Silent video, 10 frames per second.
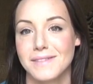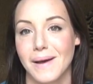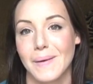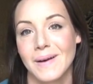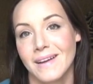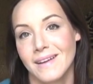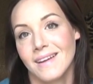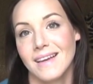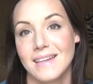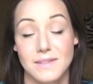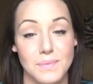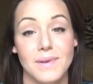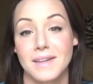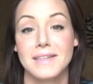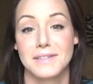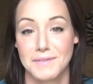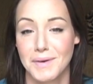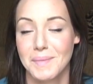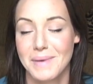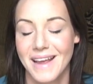so it's really just
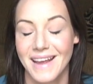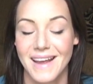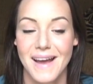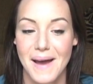for me.